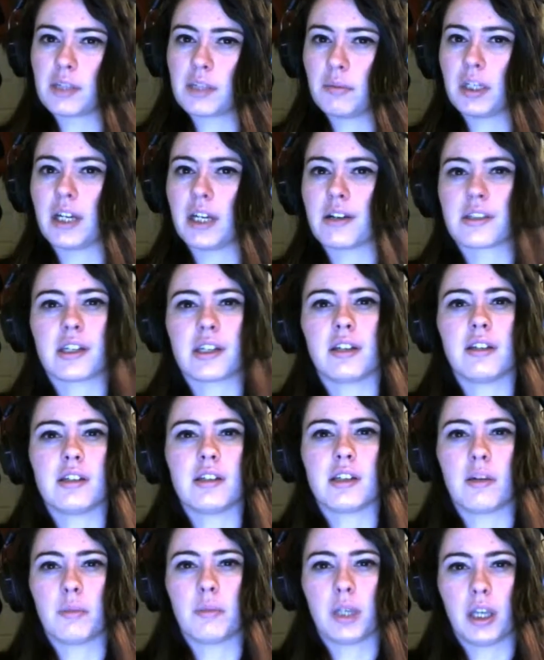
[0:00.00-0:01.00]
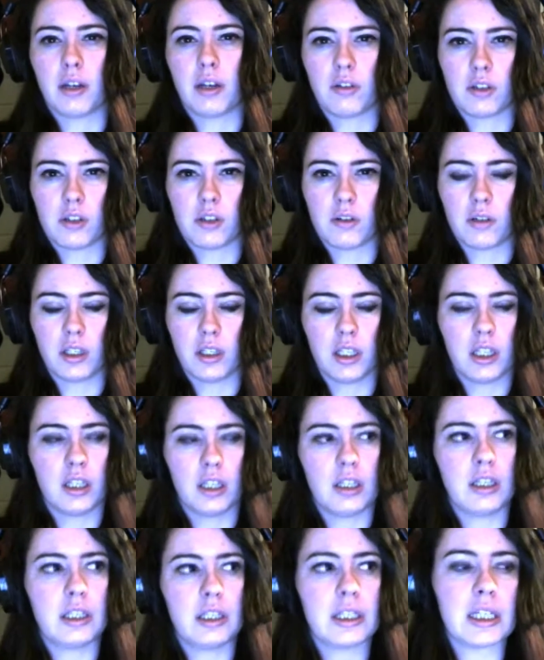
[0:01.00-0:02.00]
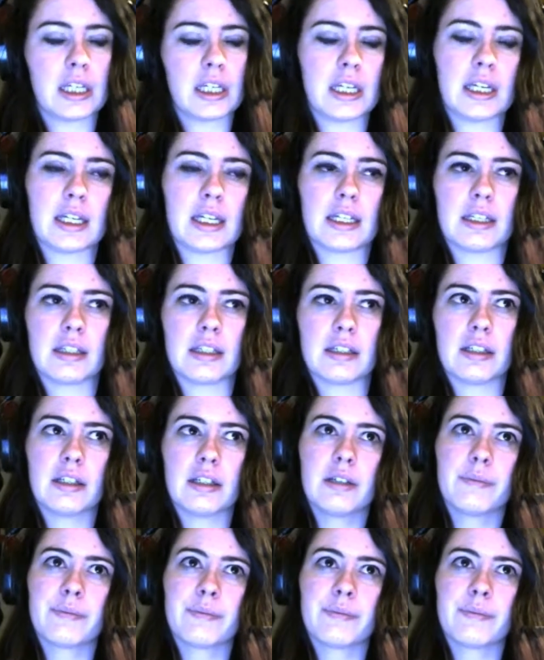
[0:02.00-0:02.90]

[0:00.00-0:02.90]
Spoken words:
Somebody else had to tell me how to do it, and